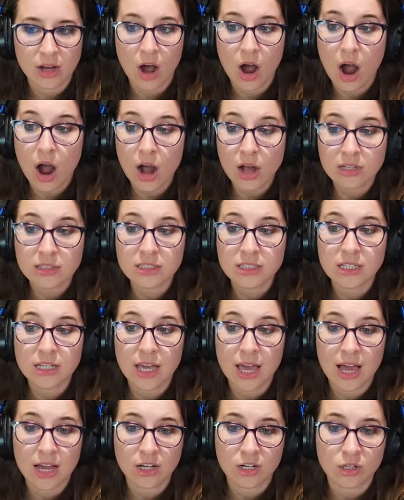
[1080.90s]

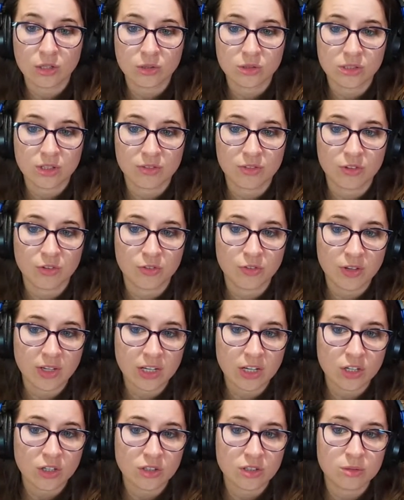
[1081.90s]
haunting echoes of the
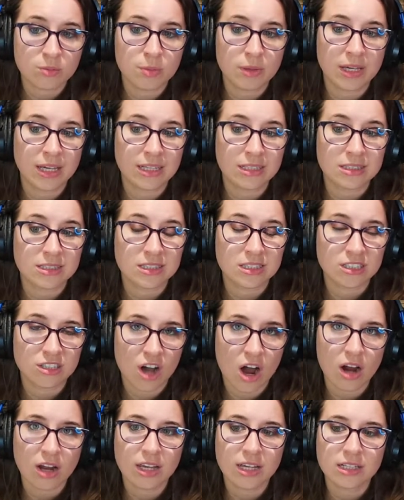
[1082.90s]
figures begin
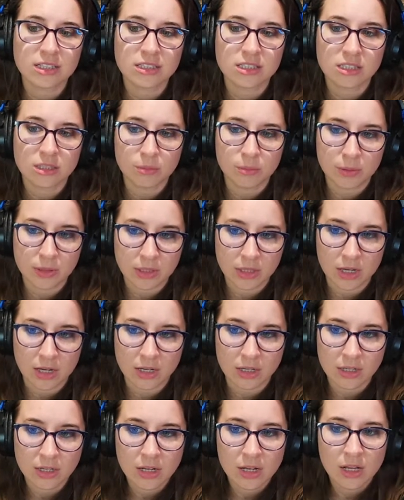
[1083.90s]
stalking
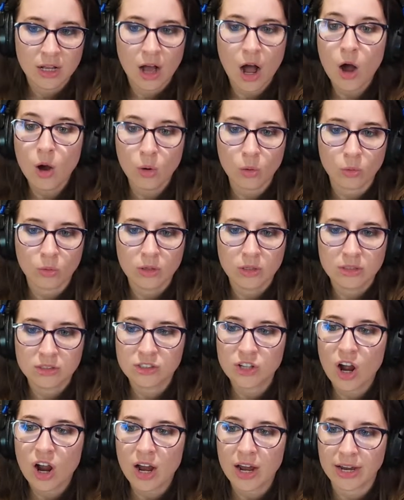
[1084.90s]
Sibylla. Oh,
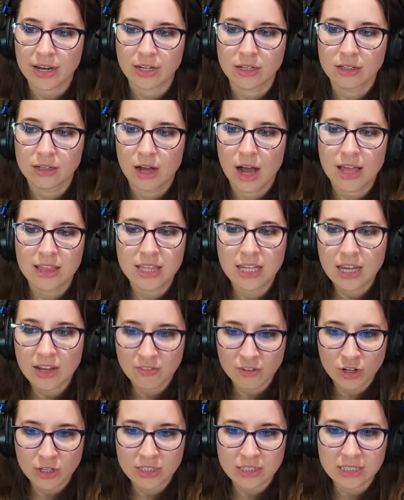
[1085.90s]
sorry. I think
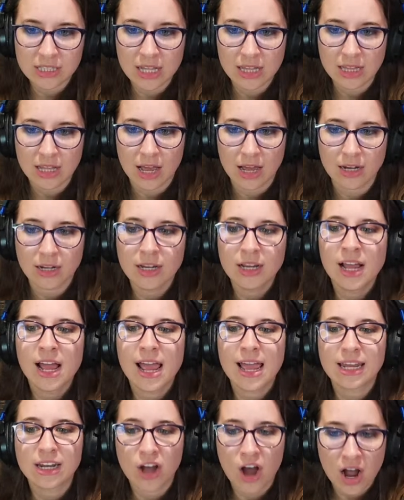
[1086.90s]
I've already said that.
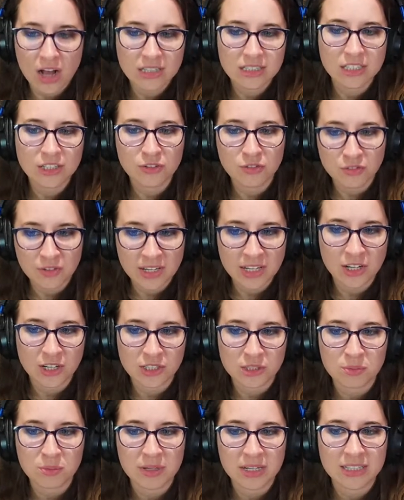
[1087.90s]
And haunting
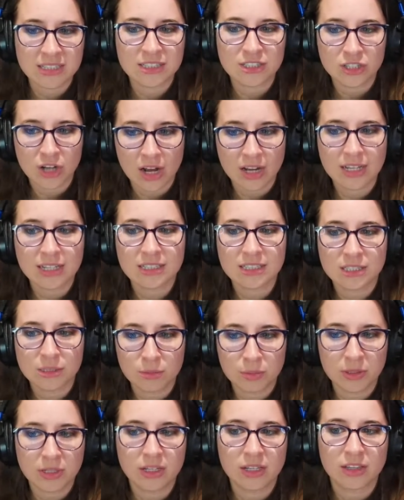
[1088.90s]
figures begin stalking
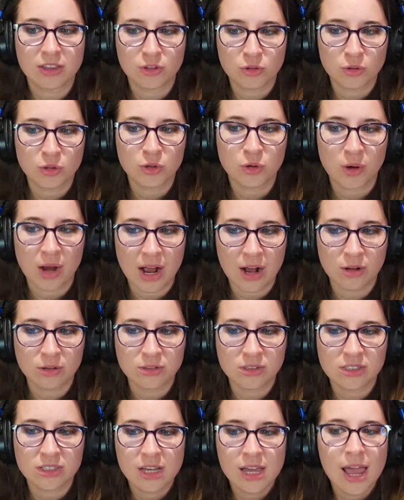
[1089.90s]
Sibylla through the
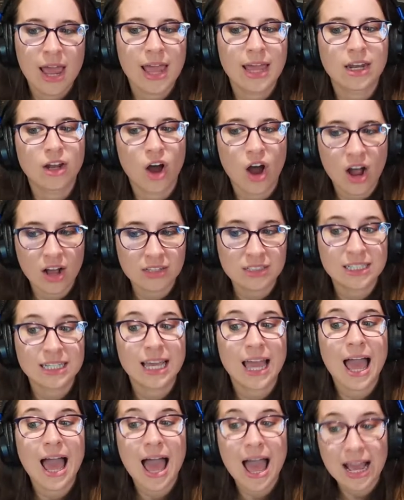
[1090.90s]
grounds, and
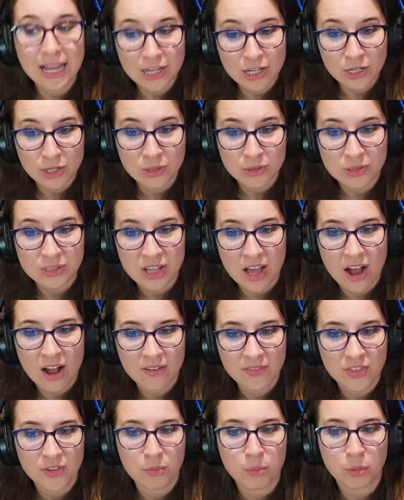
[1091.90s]
haunting echoes
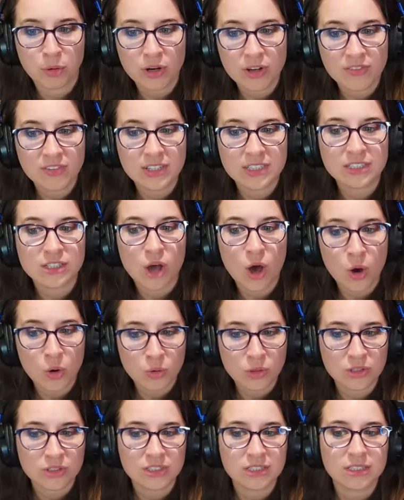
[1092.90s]
of the previous
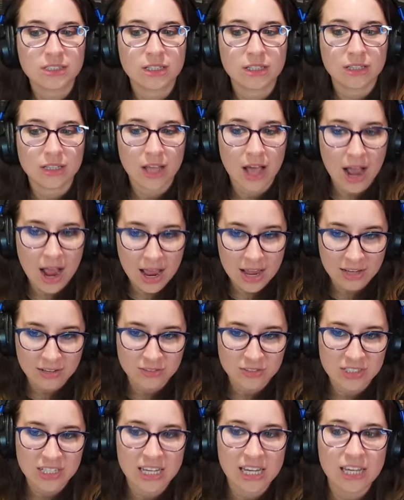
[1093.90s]
owners'
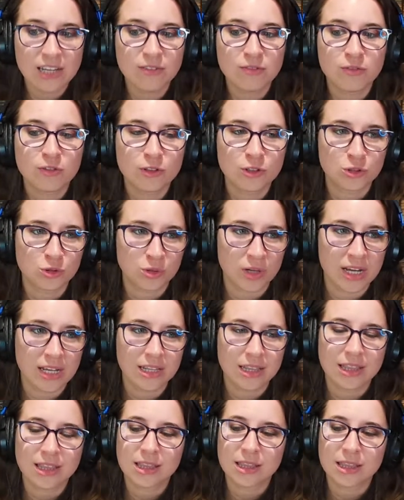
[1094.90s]
lives infiltrate